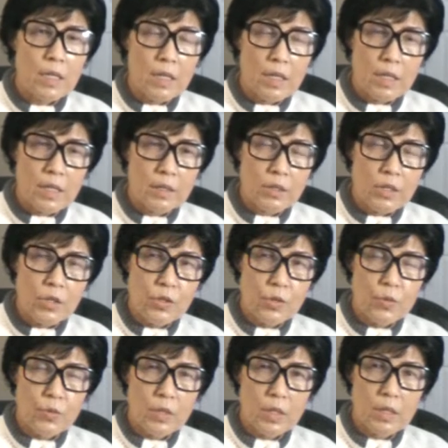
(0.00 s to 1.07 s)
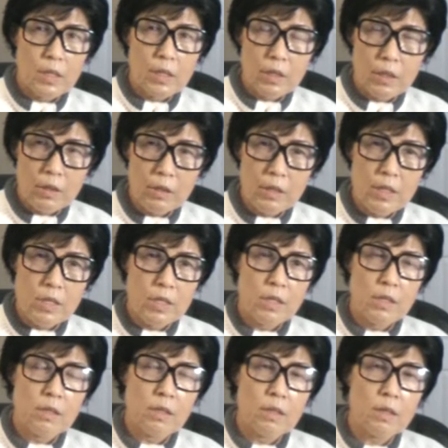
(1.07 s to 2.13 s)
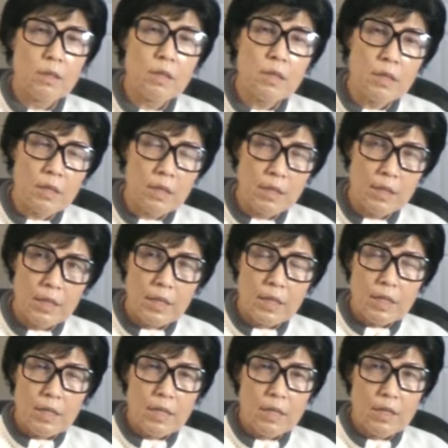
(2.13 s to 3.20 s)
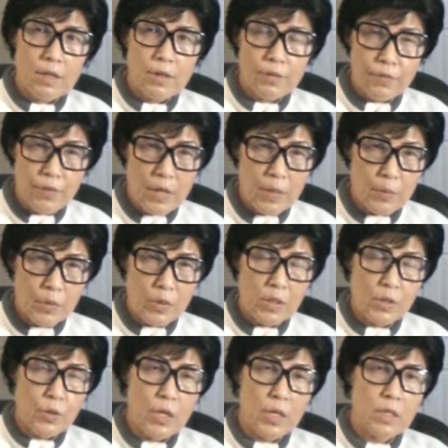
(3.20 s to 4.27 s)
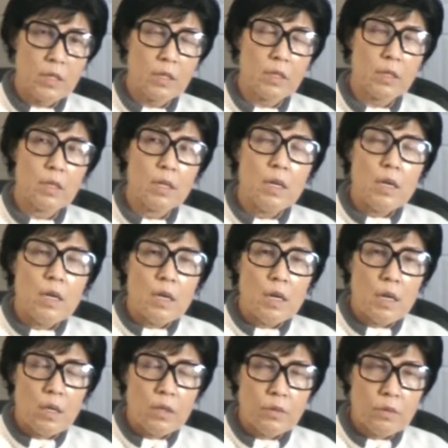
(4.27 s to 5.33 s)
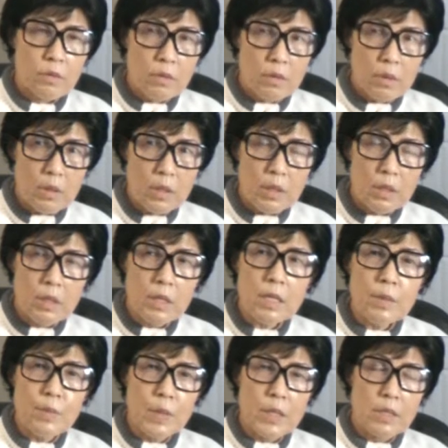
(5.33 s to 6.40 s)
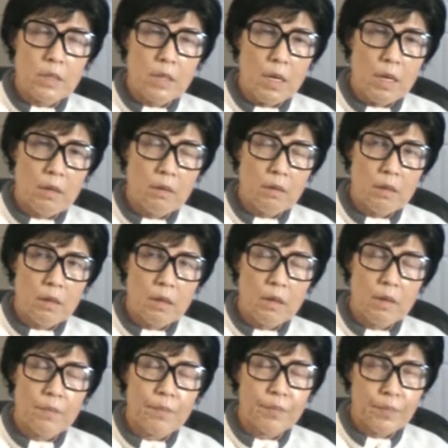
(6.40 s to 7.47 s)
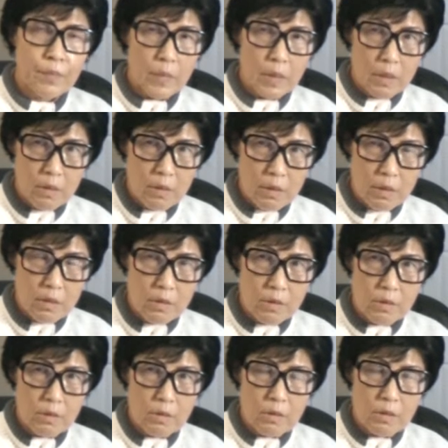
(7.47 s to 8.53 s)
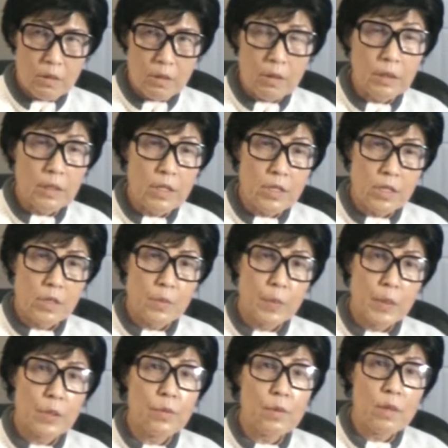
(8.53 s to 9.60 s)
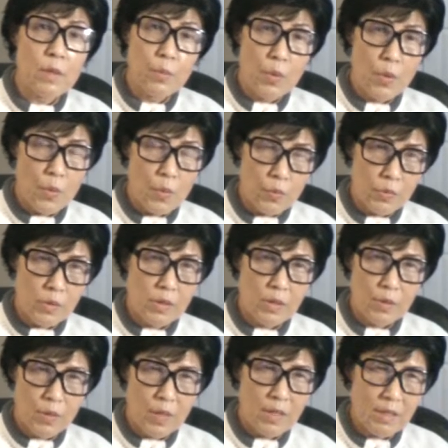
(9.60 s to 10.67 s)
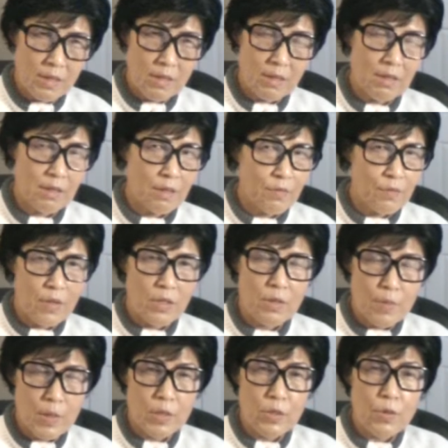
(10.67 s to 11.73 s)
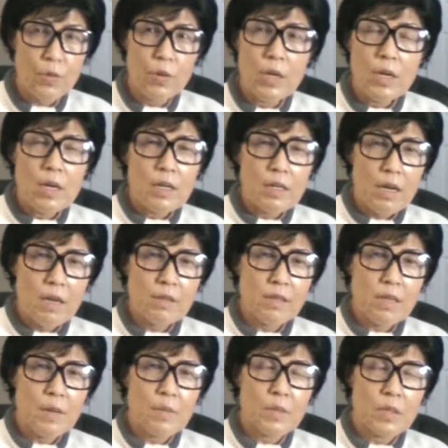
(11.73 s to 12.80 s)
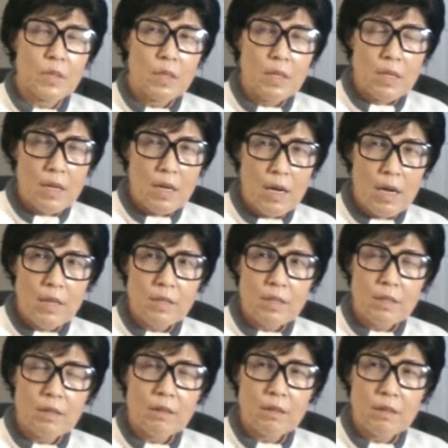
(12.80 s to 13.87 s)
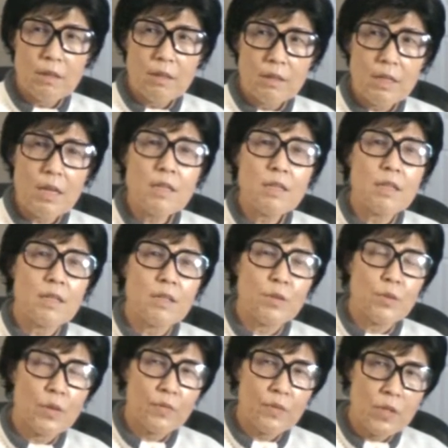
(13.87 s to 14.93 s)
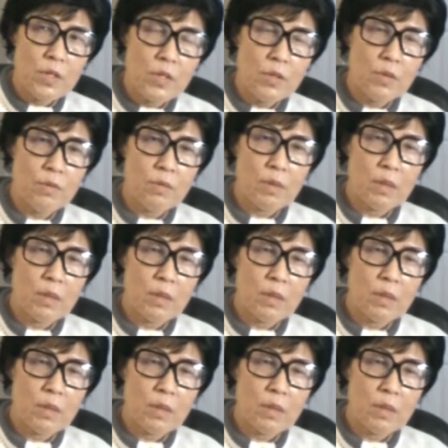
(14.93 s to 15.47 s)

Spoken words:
and collagens, the thick fibrous structure. The ligament are the collagens between the bones. So that's just the fundamental concept. And the tendons referring to